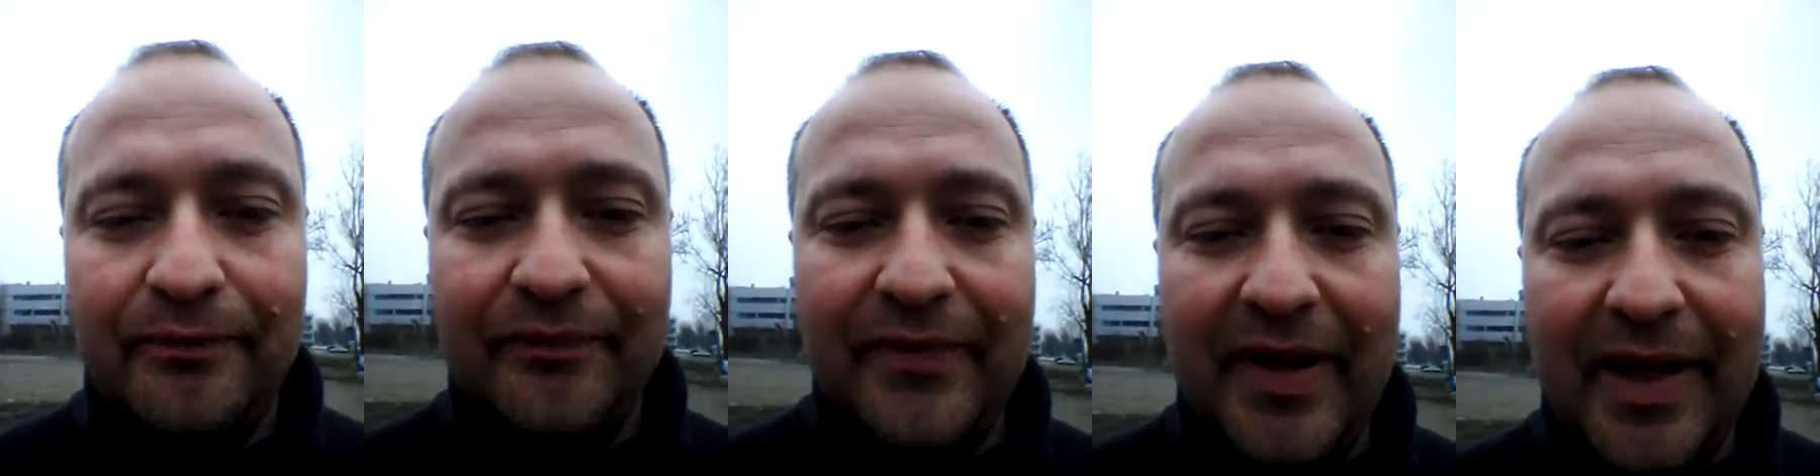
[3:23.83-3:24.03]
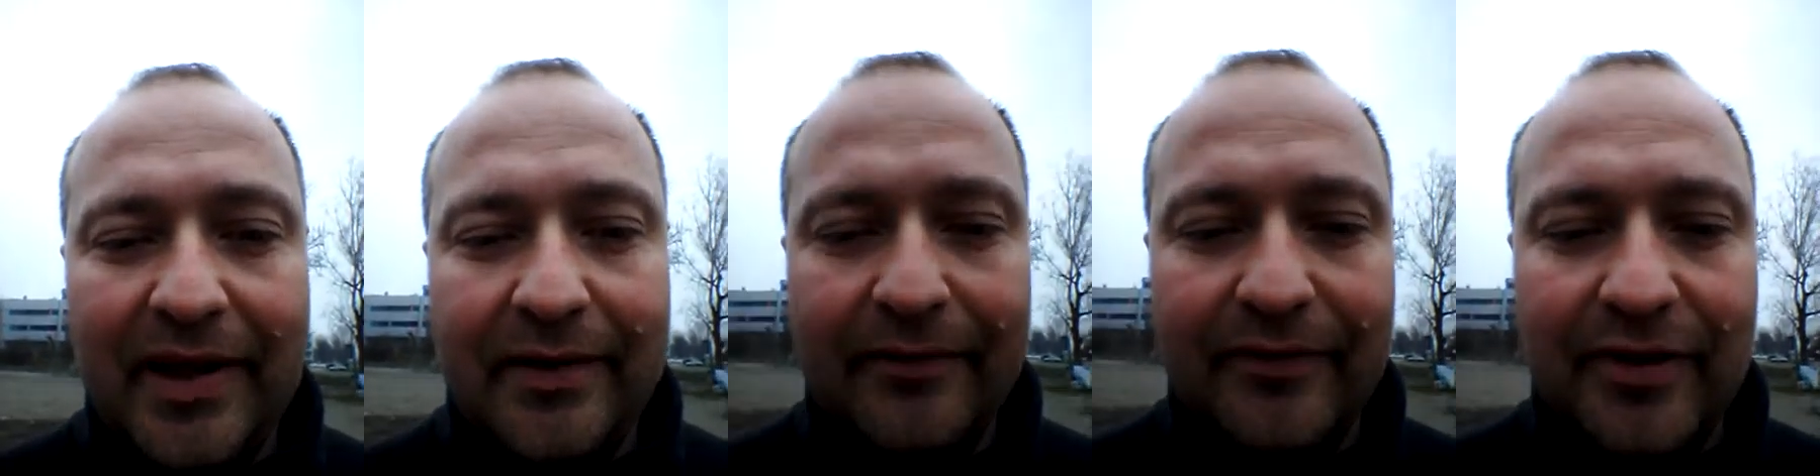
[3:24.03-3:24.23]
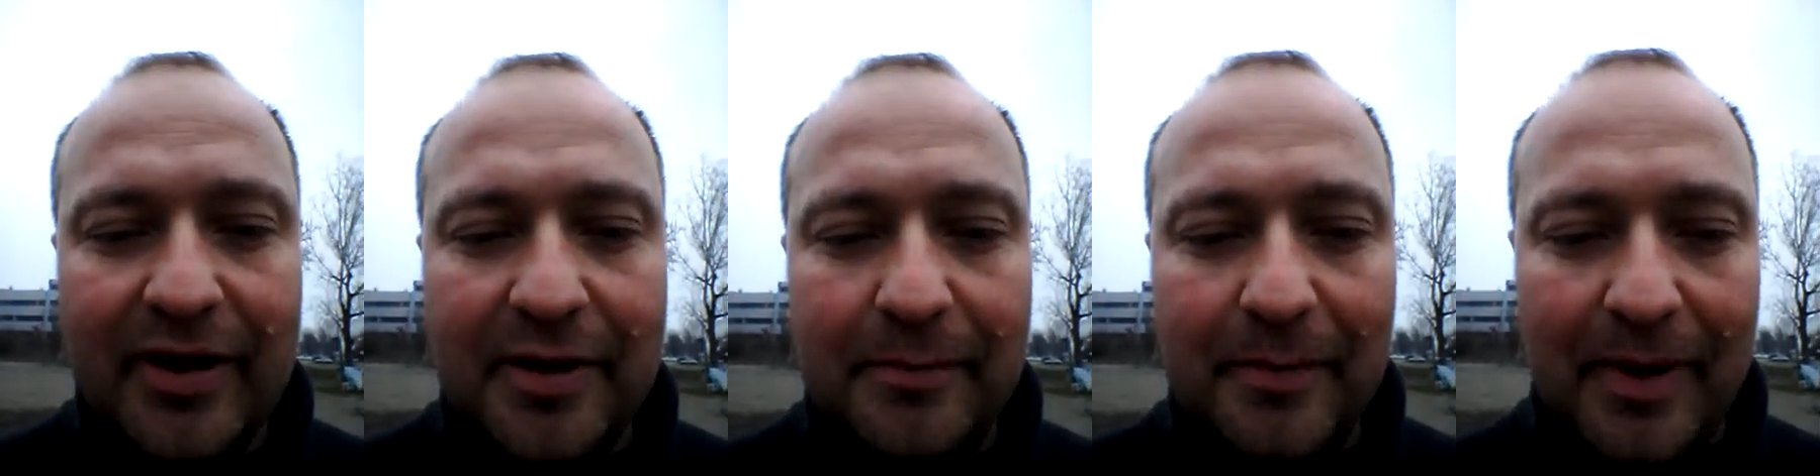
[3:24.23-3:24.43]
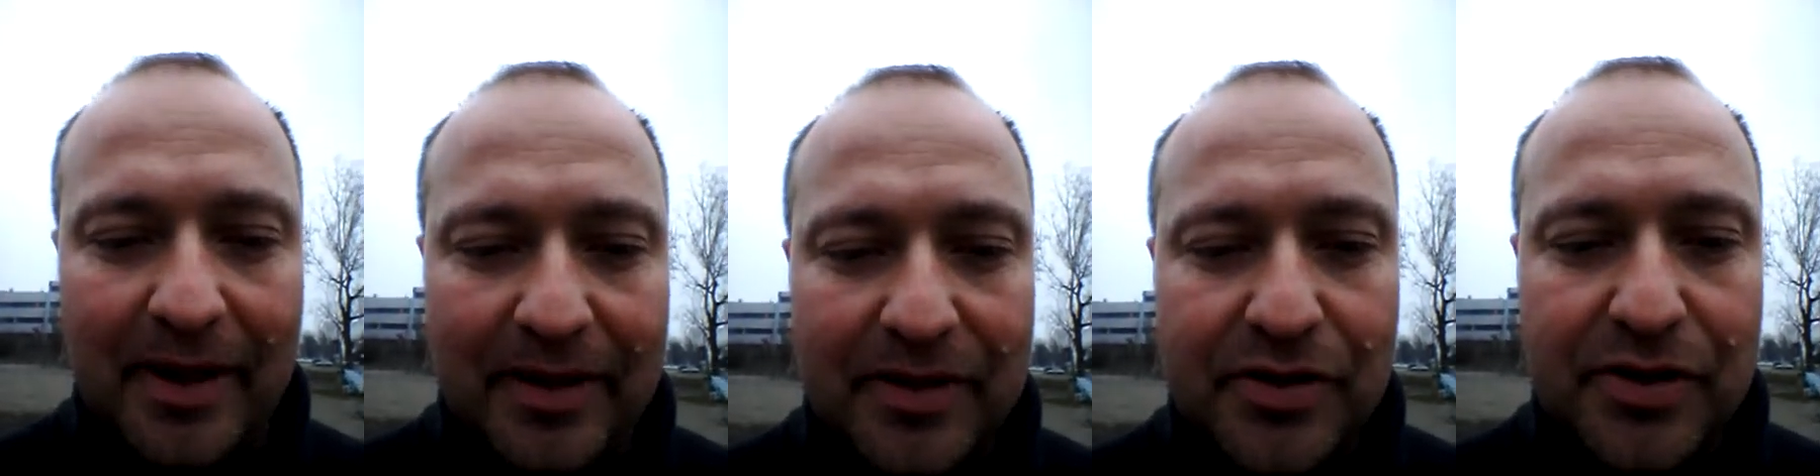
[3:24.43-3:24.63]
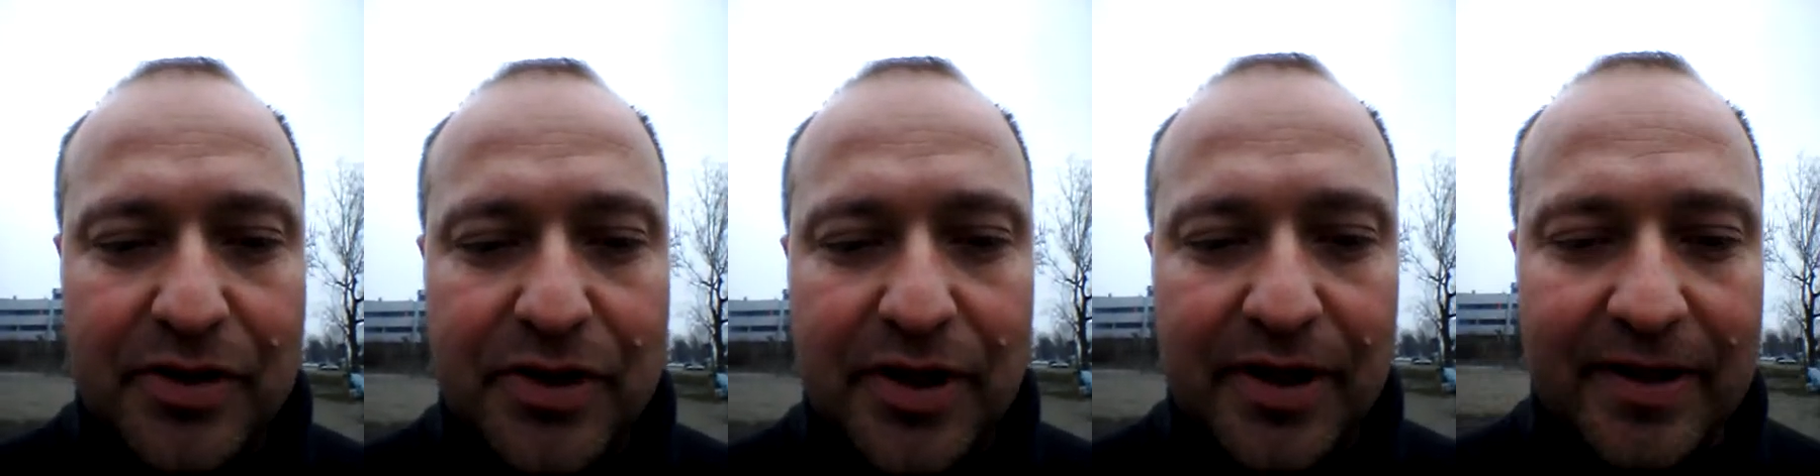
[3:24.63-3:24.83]
Thank you very
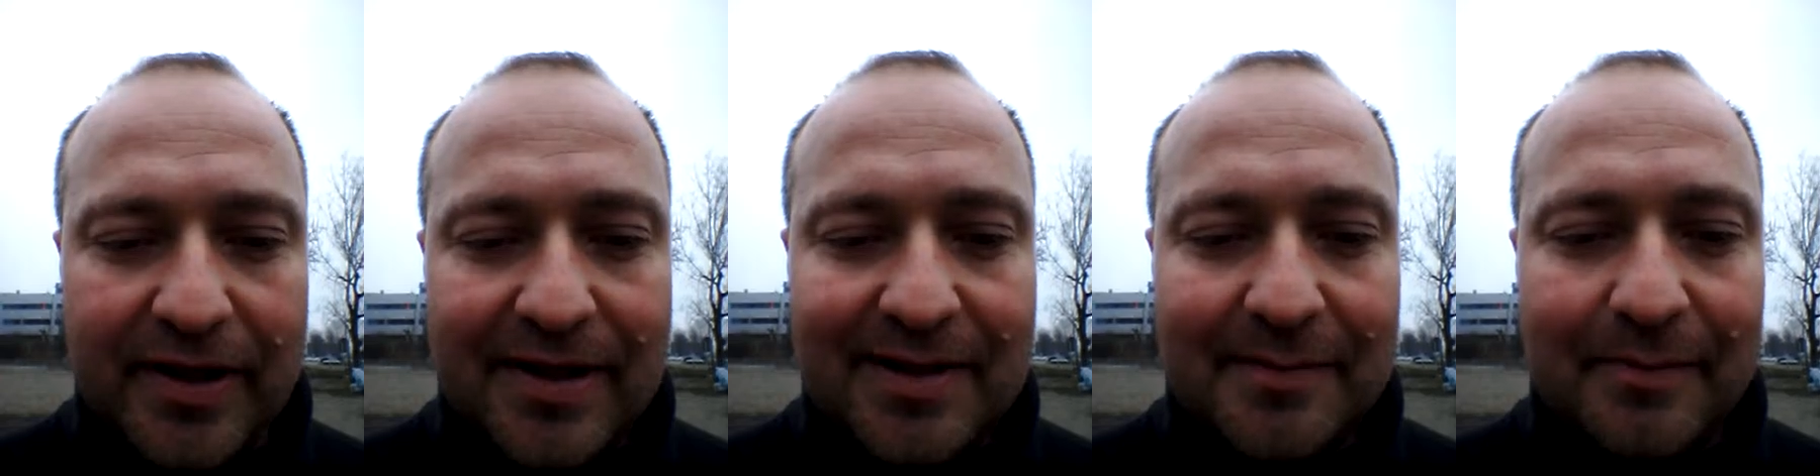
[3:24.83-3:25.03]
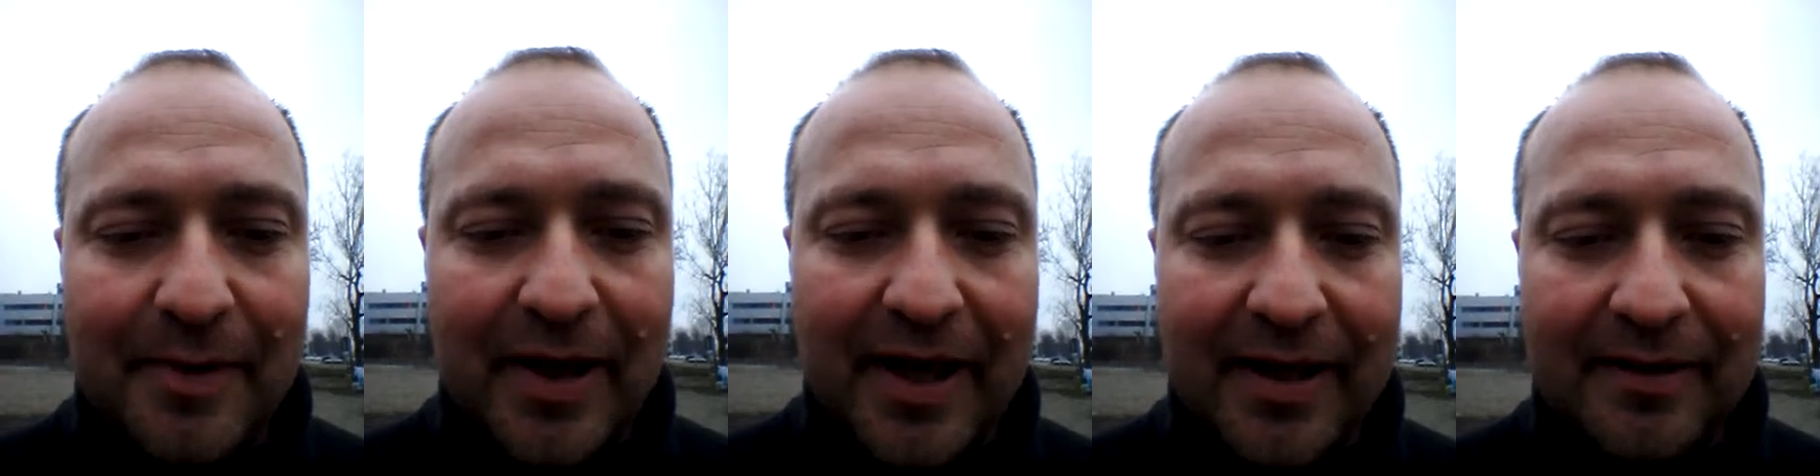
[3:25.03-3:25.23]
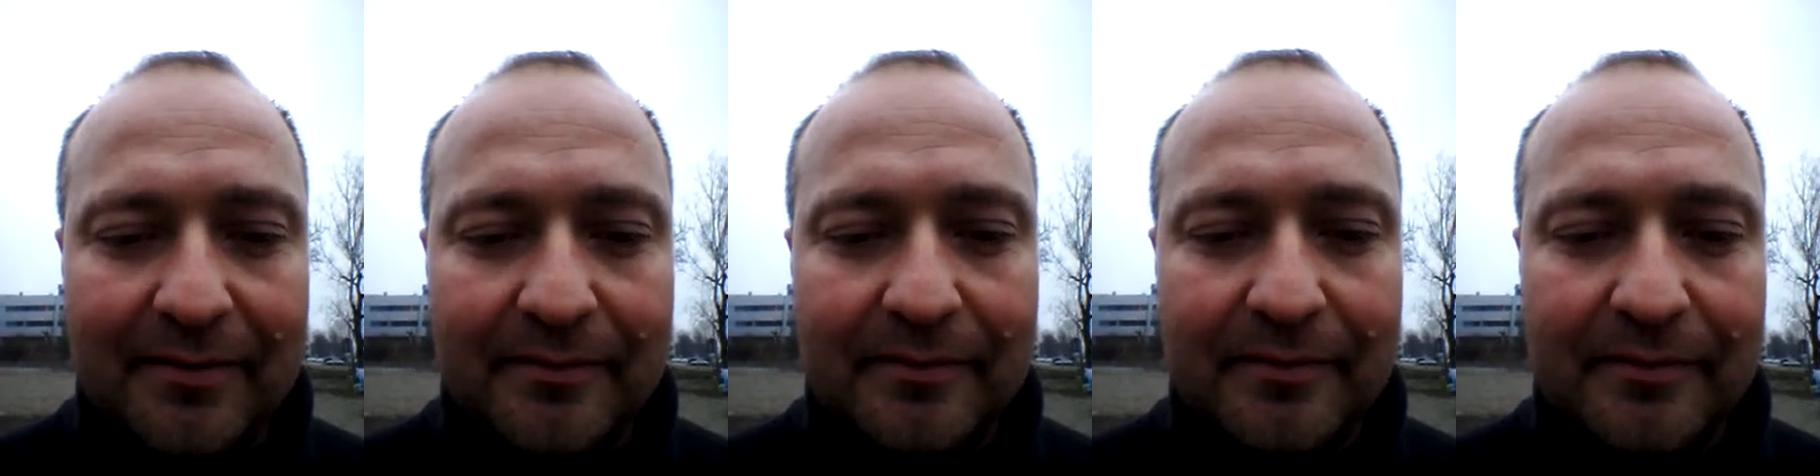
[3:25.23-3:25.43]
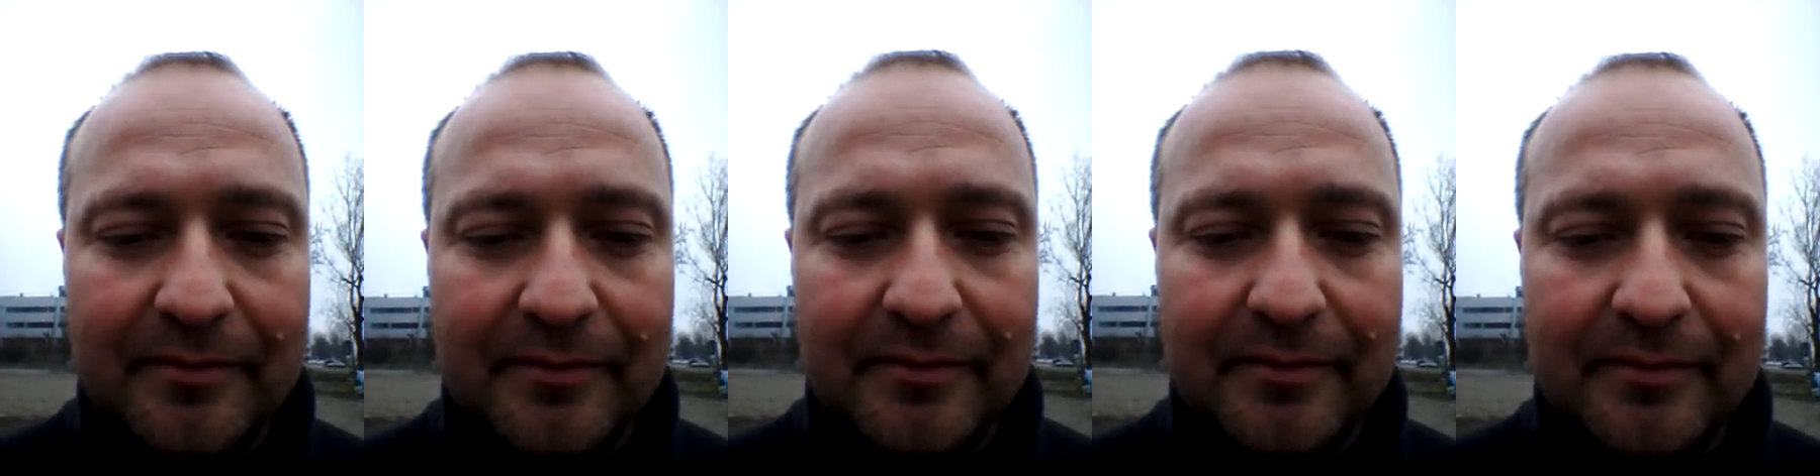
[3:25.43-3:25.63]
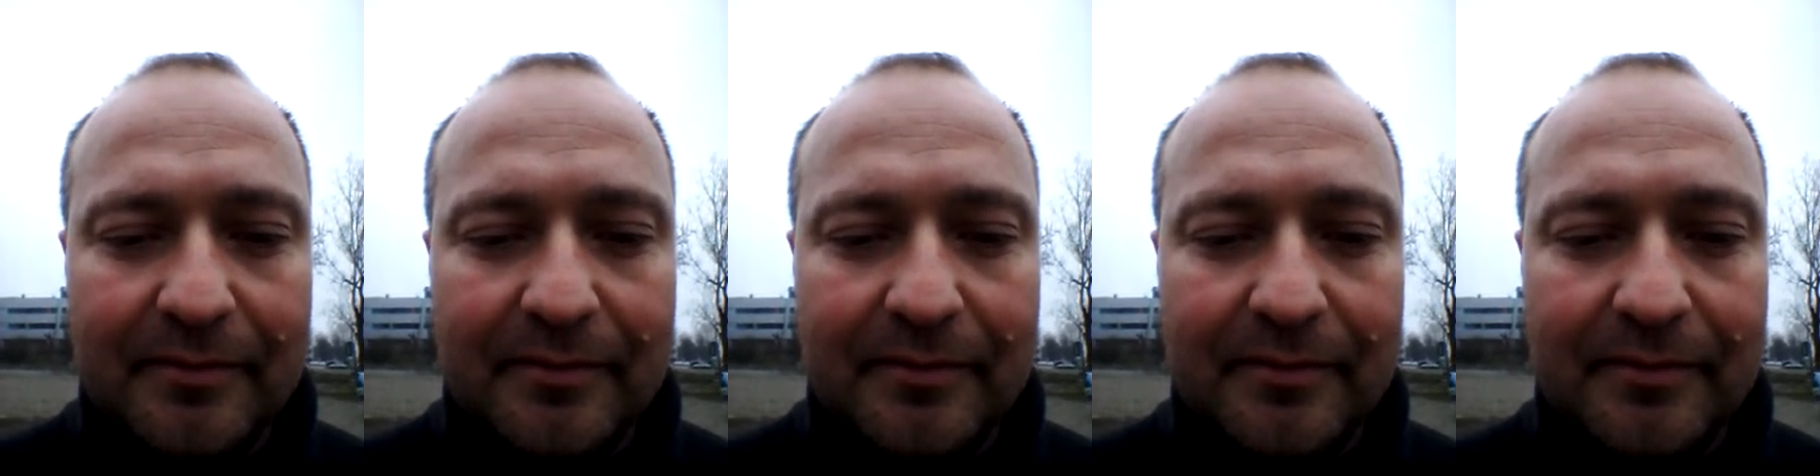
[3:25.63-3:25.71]
much. Cheers. Bye.